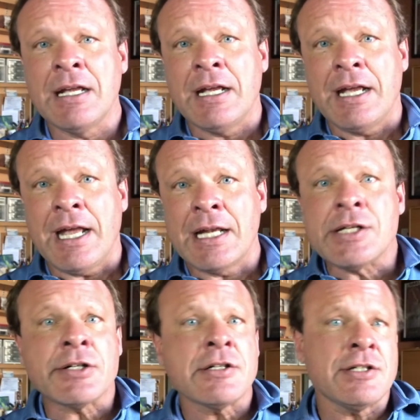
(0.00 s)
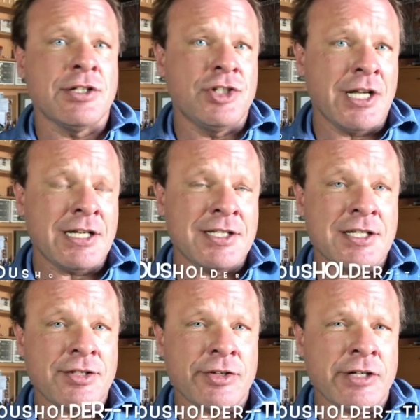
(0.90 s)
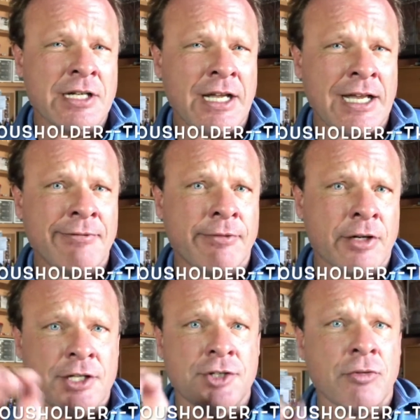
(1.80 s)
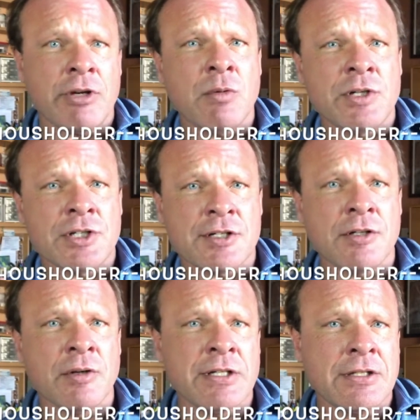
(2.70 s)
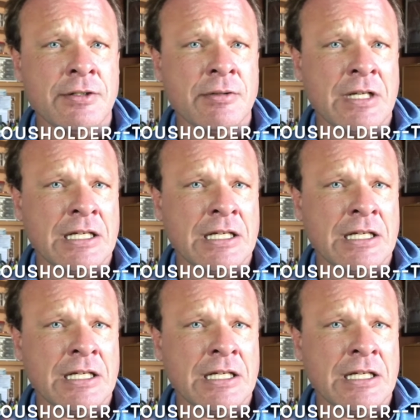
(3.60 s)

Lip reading: and turn to Genesis 39 for a story which is going to